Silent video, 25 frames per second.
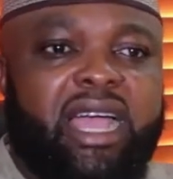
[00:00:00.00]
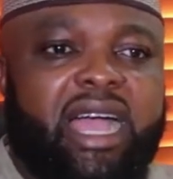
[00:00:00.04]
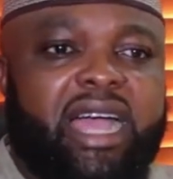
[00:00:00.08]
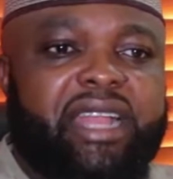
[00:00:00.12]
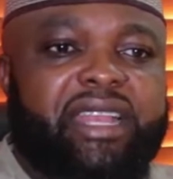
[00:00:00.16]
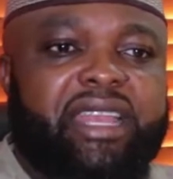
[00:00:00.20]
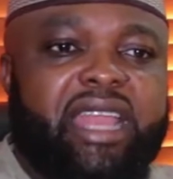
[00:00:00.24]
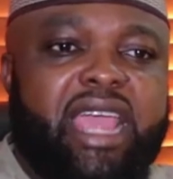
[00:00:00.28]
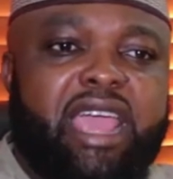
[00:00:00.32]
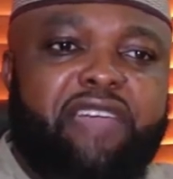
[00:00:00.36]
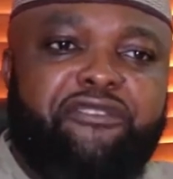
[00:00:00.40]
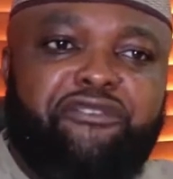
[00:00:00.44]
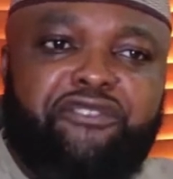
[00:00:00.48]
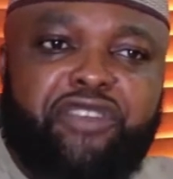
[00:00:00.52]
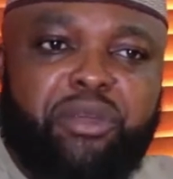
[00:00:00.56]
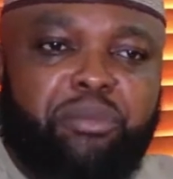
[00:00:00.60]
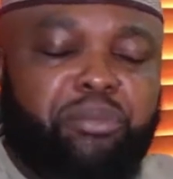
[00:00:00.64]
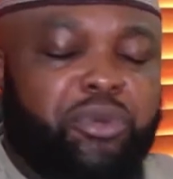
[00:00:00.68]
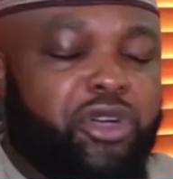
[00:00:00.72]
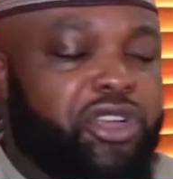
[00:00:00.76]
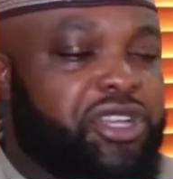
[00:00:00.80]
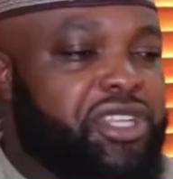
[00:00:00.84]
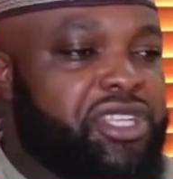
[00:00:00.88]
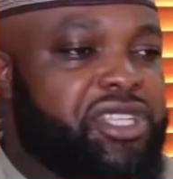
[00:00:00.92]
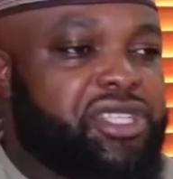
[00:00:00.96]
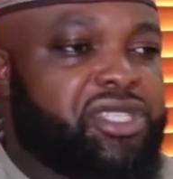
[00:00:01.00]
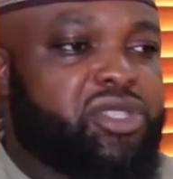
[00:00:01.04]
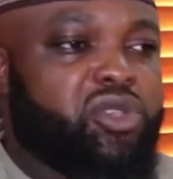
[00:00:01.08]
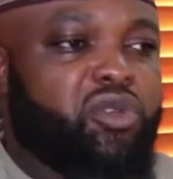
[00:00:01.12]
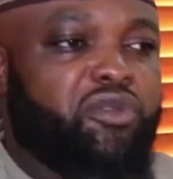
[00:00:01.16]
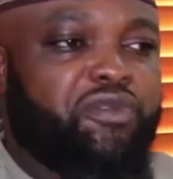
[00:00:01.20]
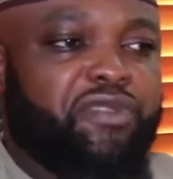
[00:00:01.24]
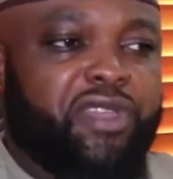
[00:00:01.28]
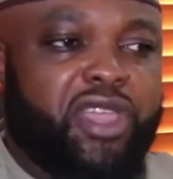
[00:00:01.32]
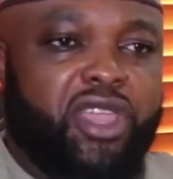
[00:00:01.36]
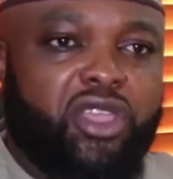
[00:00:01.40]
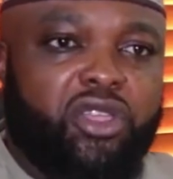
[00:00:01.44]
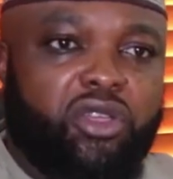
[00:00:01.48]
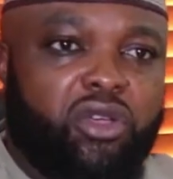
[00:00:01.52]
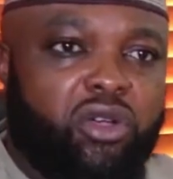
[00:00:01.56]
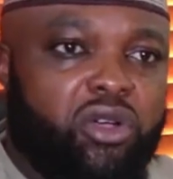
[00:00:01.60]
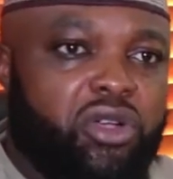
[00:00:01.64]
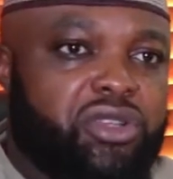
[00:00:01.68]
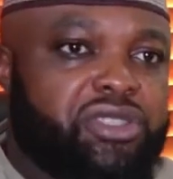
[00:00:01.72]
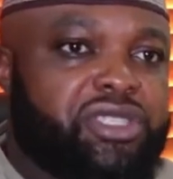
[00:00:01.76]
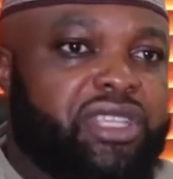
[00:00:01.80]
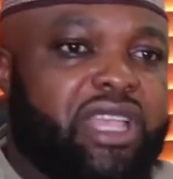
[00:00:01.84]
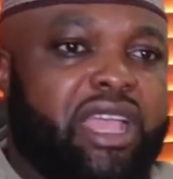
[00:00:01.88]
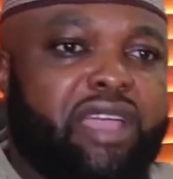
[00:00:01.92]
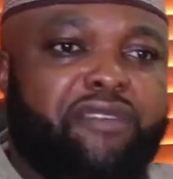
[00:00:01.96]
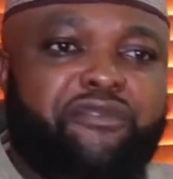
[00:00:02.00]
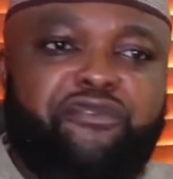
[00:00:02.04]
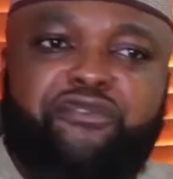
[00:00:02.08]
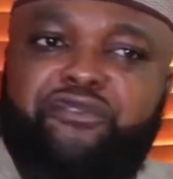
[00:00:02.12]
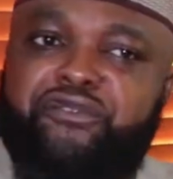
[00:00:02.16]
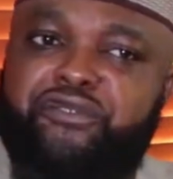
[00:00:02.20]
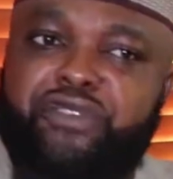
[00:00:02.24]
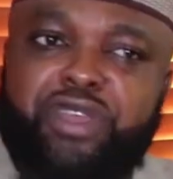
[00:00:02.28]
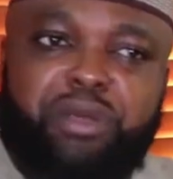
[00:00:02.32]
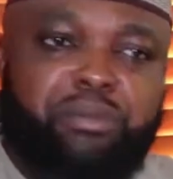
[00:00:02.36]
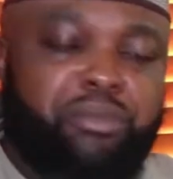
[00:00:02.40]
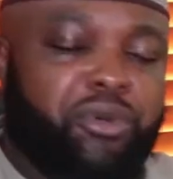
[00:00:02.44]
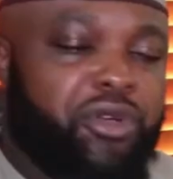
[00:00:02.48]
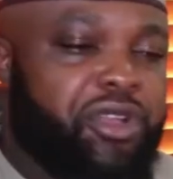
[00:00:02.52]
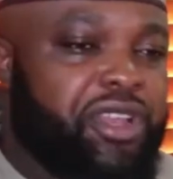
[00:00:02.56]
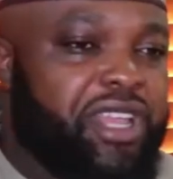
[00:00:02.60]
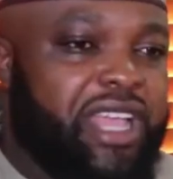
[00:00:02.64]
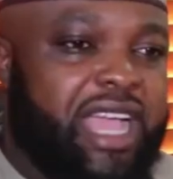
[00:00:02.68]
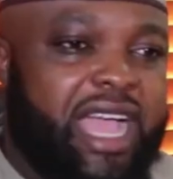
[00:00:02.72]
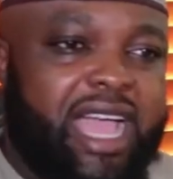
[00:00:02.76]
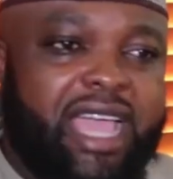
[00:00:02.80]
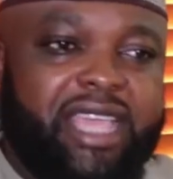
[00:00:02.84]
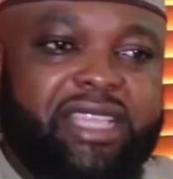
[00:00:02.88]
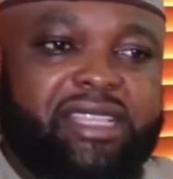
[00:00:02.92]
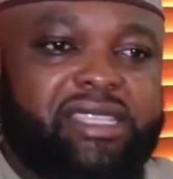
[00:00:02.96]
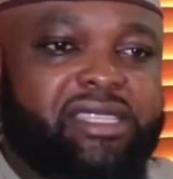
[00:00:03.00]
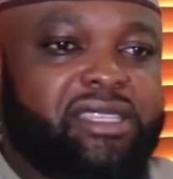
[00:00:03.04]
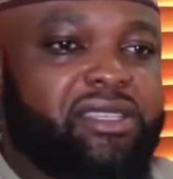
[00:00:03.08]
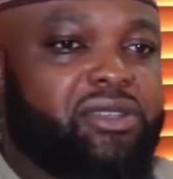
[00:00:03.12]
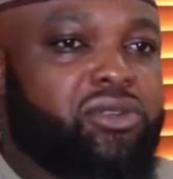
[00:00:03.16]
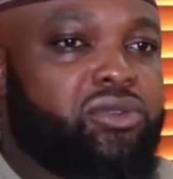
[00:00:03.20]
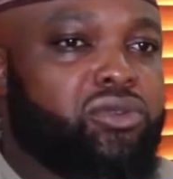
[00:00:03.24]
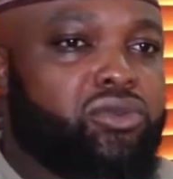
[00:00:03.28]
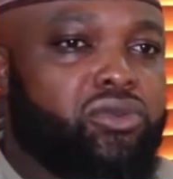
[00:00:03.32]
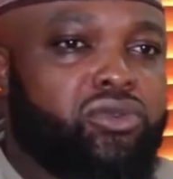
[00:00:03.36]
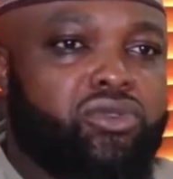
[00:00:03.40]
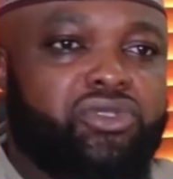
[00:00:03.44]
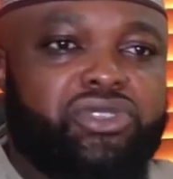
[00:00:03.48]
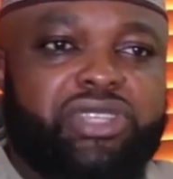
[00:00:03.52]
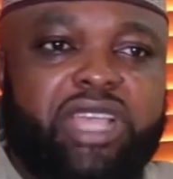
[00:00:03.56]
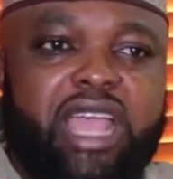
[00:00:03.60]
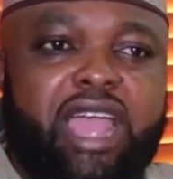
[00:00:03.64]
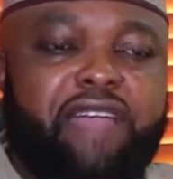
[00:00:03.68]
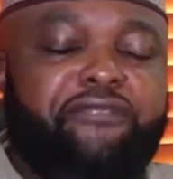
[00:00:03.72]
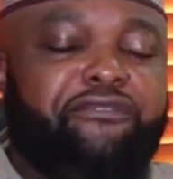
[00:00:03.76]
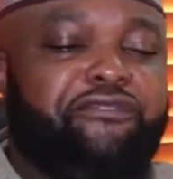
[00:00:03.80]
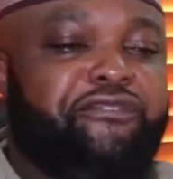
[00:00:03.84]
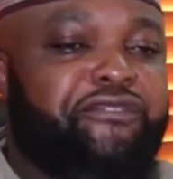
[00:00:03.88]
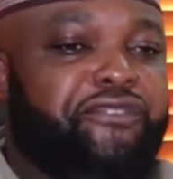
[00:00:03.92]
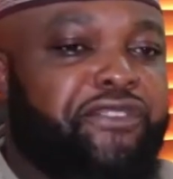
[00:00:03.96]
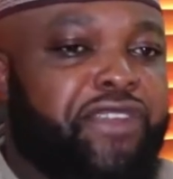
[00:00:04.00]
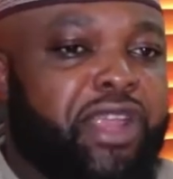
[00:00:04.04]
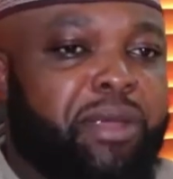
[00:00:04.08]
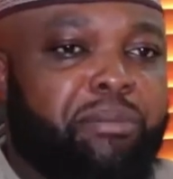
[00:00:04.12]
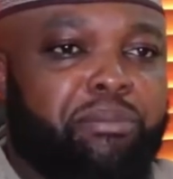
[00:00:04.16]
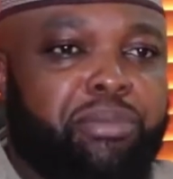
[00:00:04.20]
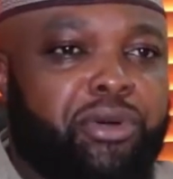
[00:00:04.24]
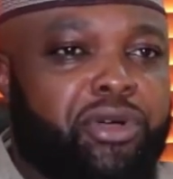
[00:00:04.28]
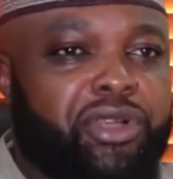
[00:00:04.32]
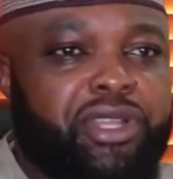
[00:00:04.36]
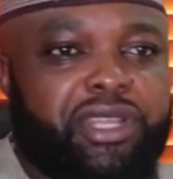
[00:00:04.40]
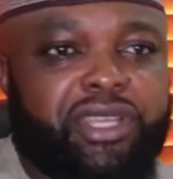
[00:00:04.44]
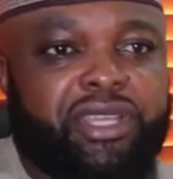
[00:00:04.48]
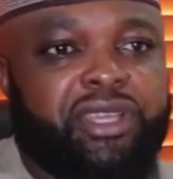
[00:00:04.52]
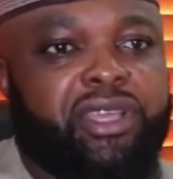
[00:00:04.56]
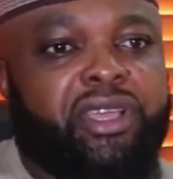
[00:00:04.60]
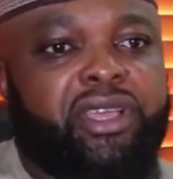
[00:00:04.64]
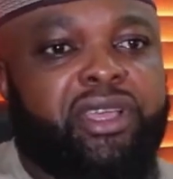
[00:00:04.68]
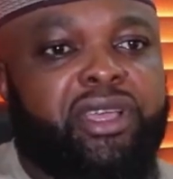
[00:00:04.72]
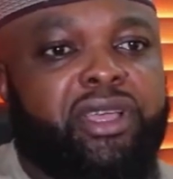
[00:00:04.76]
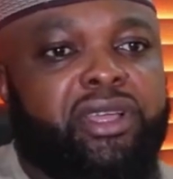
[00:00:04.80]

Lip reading: and everybody, surveyors, everybody, IT gurus, everybody.